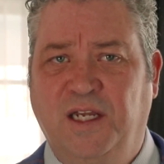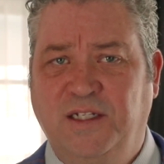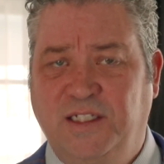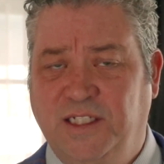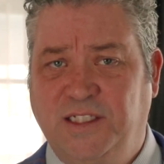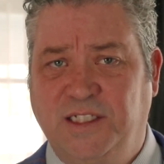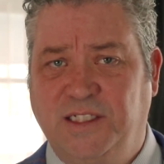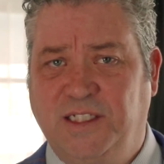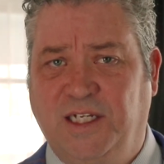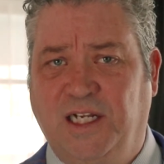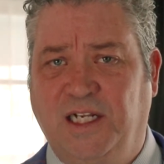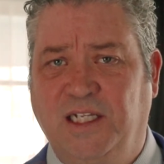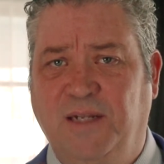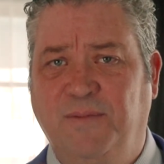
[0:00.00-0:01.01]

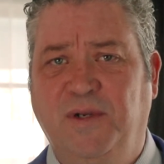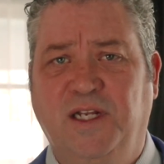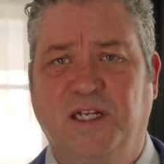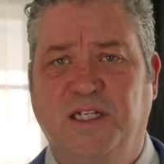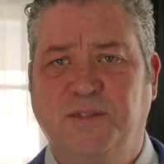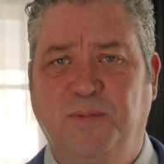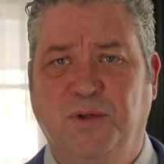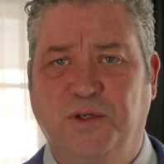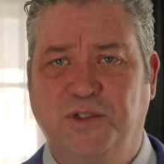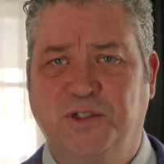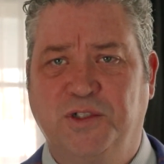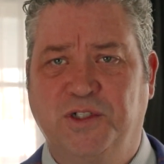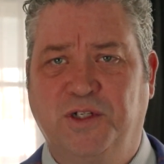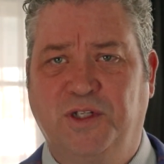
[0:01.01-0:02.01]
and limiting
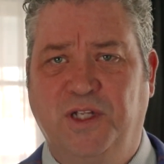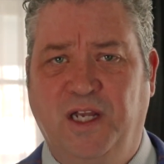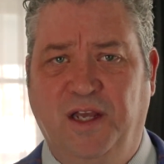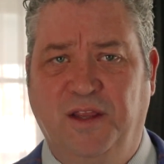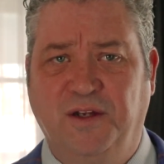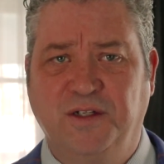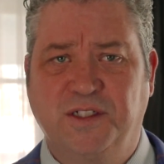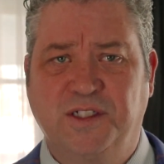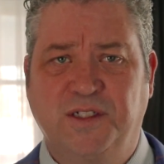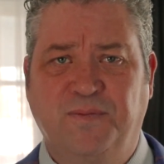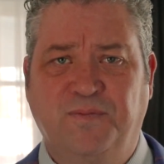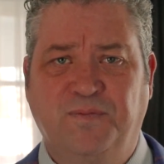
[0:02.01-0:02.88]
exposures to others.